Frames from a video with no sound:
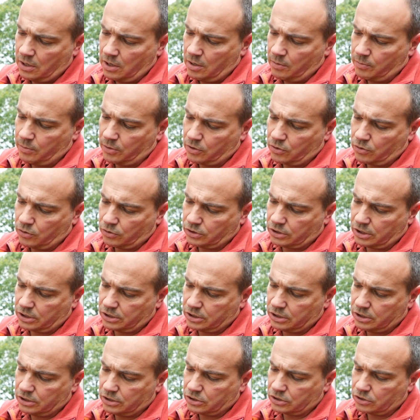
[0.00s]
because
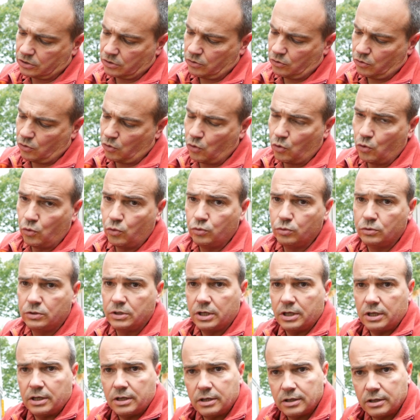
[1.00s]
this is old,
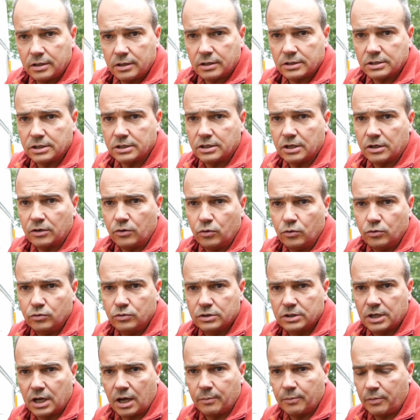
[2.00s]
this is an old
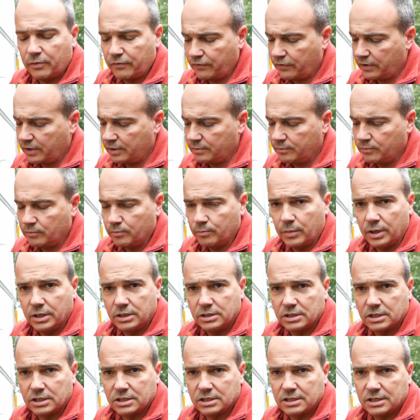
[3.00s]
camper van.
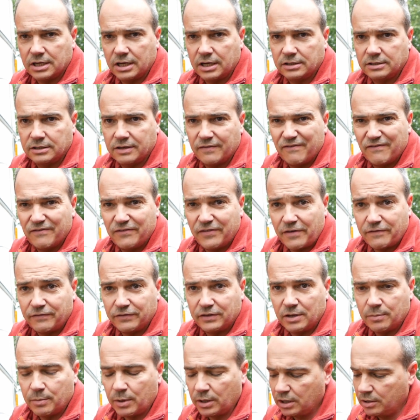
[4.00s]
Mine's is set at
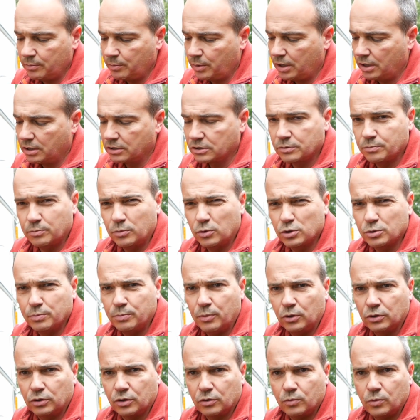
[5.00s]
50 millibars, most
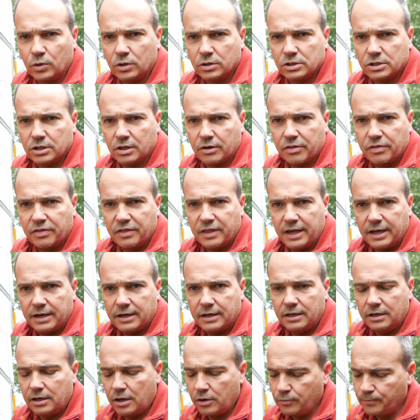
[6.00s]
modern ones are
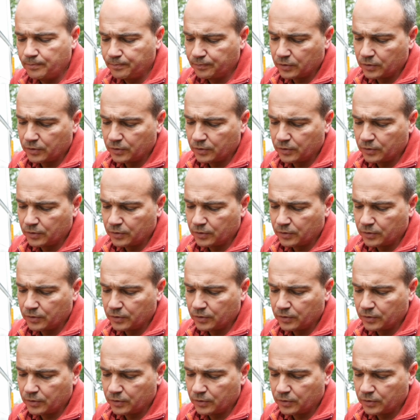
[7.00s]
30 now.